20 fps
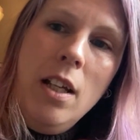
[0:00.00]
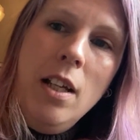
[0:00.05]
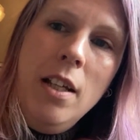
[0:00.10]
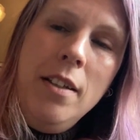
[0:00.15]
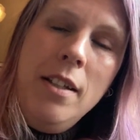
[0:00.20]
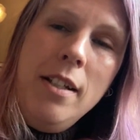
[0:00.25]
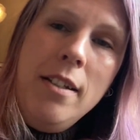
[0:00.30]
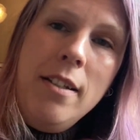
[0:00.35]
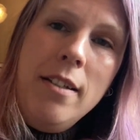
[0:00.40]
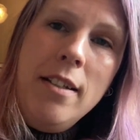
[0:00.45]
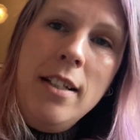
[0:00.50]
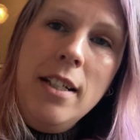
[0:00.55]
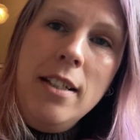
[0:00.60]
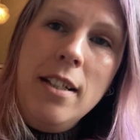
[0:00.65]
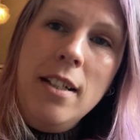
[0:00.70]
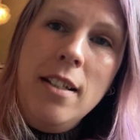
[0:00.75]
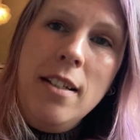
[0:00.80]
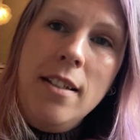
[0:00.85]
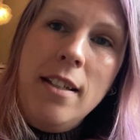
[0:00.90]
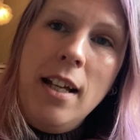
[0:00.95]
This is knit
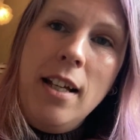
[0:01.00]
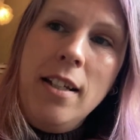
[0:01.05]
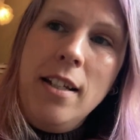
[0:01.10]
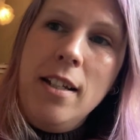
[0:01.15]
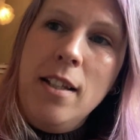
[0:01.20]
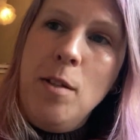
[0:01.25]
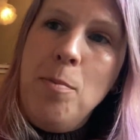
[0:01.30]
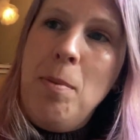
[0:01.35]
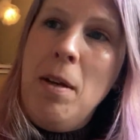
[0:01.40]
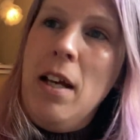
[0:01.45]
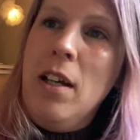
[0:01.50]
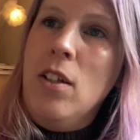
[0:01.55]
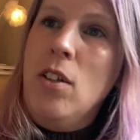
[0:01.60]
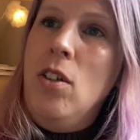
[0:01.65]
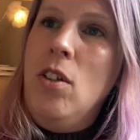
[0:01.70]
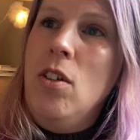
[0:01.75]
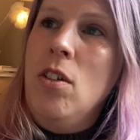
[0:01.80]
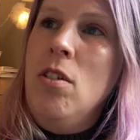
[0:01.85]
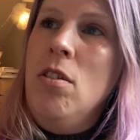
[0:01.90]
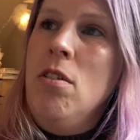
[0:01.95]
in Sandnes per
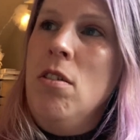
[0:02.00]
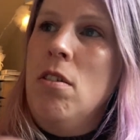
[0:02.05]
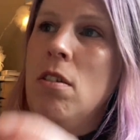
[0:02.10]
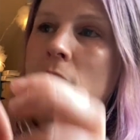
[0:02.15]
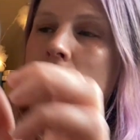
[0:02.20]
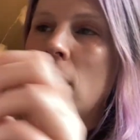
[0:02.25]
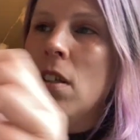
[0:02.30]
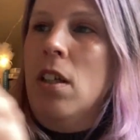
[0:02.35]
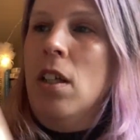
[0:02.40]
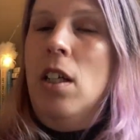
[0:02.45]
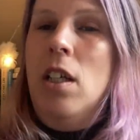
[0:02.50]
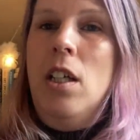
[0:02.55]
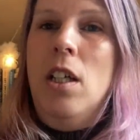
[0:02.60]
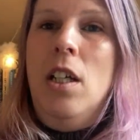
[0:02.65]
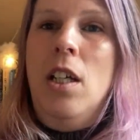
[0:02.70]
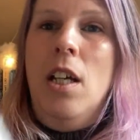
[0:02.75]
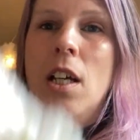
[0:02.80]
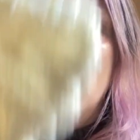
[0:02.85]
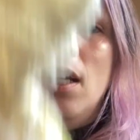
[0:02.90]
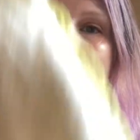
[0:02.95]
Gynt,
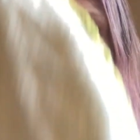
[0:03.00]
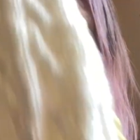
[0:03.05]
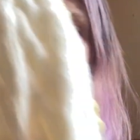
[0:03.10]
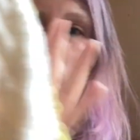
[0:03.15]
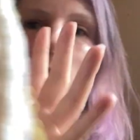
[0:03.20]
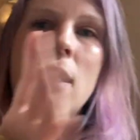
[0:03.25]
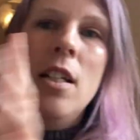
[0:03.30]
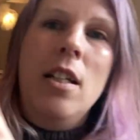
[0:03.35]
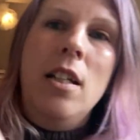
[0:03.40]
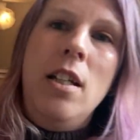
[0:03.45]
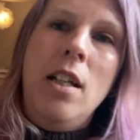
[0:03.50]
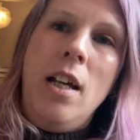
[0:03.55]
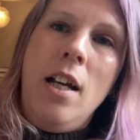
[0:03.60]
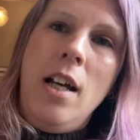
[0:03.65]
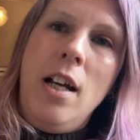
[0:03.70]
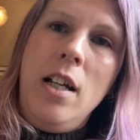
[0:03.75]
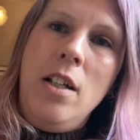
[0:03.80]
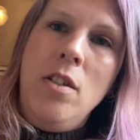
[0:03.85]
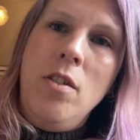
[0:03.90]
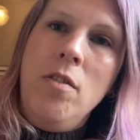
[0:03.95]
and
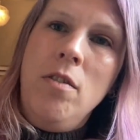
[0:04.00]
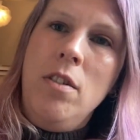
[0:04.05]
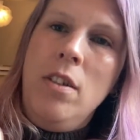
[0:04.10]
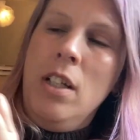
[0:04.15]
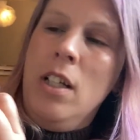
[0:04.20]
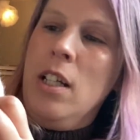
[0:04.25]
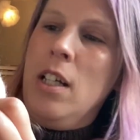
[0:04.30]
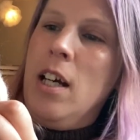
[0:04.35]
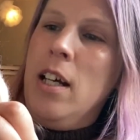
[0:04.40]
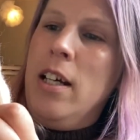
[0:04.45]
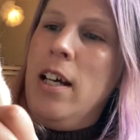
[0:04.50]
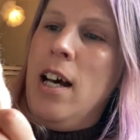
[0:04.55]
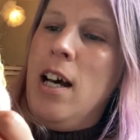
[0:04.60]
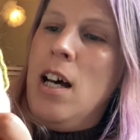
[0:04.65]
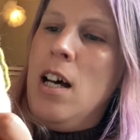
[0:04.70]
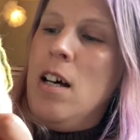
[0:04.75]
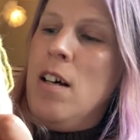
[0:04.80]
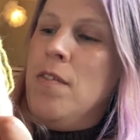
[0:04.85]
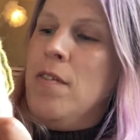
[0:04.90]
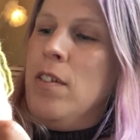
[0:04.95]
I don't think I
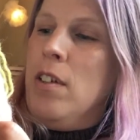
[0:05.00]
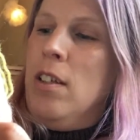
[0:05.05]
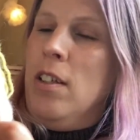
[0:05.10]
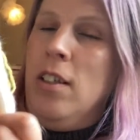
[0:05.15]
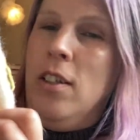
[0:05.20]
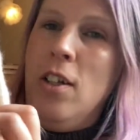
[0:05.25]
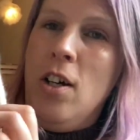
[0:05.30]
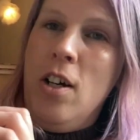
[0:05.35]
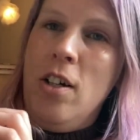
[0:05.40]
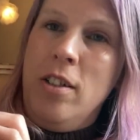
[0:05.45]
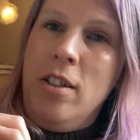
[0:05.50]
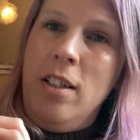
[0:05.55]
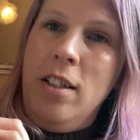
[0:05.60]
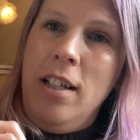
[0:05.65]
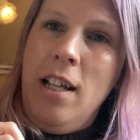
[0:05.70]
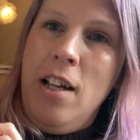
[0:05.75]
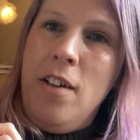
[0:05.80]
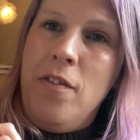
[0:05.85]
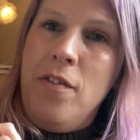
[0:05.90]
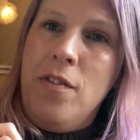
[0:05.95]
have a lot
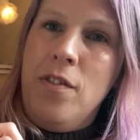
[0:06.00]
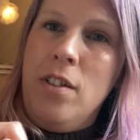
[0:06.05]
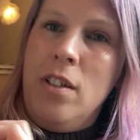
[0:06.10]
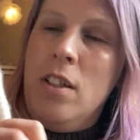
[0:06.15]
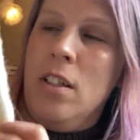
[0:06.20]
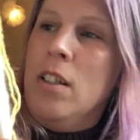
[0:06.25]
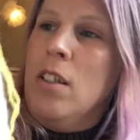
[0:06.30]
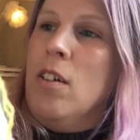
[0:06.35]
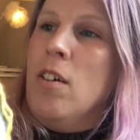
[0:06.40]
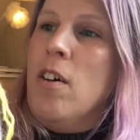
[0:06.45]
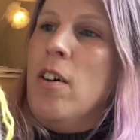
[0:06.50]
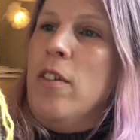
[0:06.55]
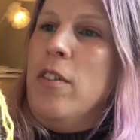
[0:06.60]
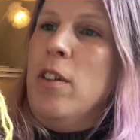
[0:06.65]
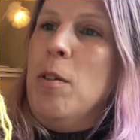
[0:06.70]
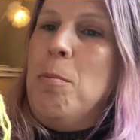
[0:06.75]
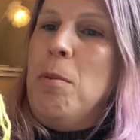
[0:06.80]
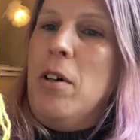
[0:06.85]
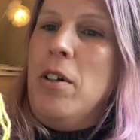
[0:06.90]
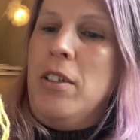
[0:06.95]
left on
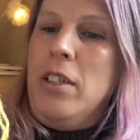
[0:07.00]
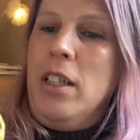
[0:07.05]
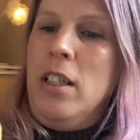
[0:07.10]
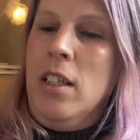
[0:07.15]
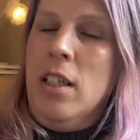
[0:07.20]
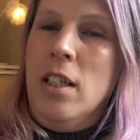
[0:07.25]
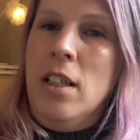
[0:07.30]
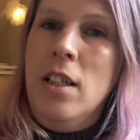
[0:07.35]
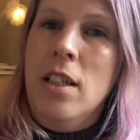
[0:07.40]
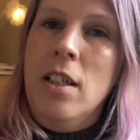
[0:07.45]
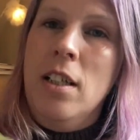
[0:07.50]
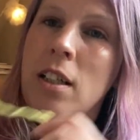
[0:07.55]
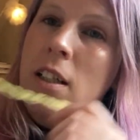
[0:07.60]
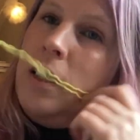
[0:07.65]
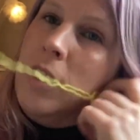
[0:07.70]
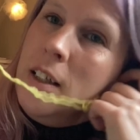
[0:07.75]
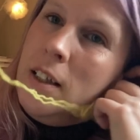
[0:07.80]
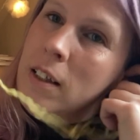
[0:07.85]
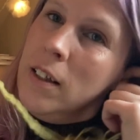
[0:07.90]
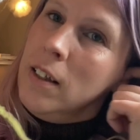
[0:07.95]
the body.
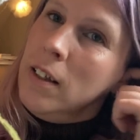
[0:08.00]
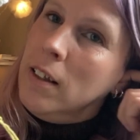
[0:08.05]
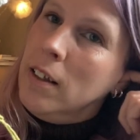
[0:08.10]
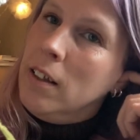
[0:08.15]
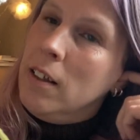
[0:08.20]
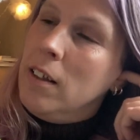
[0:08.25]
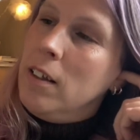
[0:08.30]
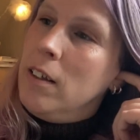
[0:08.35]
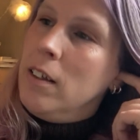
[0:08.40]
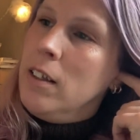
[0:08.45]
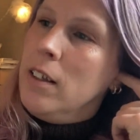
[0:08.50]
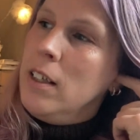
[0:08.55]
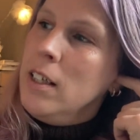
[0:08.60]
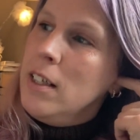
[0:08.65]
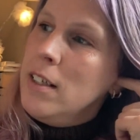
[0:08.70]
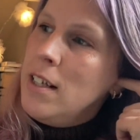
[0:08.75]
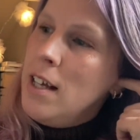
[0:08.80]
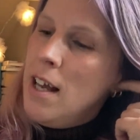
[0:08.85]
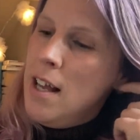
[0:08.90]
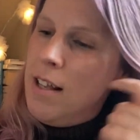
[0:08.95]

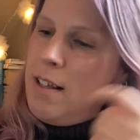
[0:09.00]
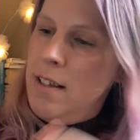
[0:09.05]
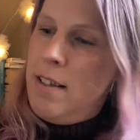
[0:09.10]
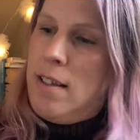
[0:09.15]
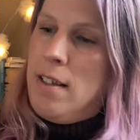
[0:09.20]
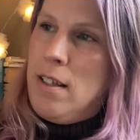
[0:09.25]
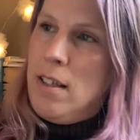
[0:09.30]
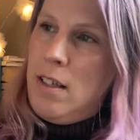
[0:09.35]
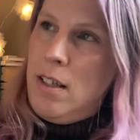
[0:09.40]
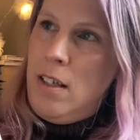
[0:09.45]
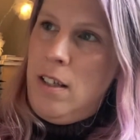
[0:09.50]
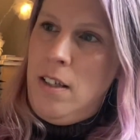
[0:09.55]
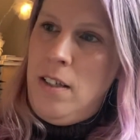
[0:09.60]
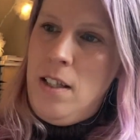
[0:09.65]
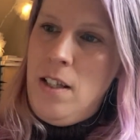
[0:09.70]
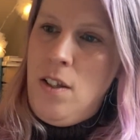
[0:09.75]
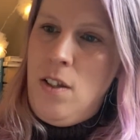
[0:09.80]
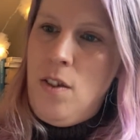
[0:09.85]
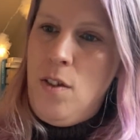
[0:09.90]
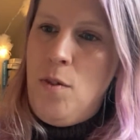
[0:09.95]
It has
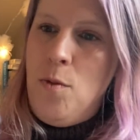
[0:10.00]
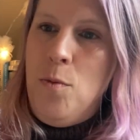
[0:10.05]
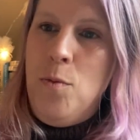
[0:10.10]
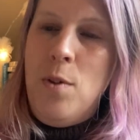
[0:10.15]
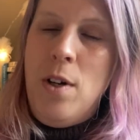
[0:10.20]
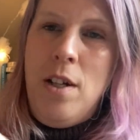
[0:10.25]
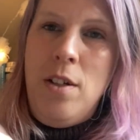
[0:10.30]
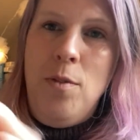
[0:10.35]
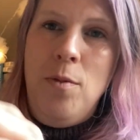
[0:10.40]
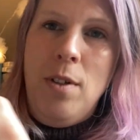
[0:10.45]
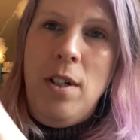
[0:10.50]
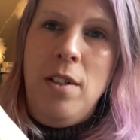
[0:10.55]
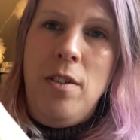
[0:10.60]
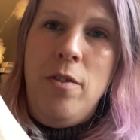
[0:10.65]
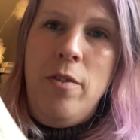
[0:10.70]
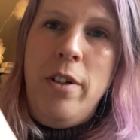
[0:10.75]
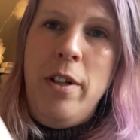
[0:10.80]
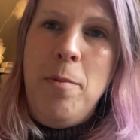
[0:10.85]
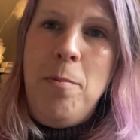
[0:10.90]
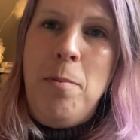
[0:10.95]
this 1/1
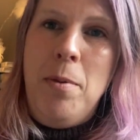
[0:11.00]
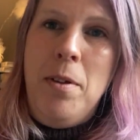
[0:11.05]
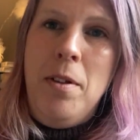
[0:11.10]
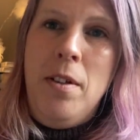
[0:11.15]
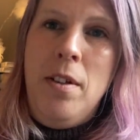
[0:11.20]
rib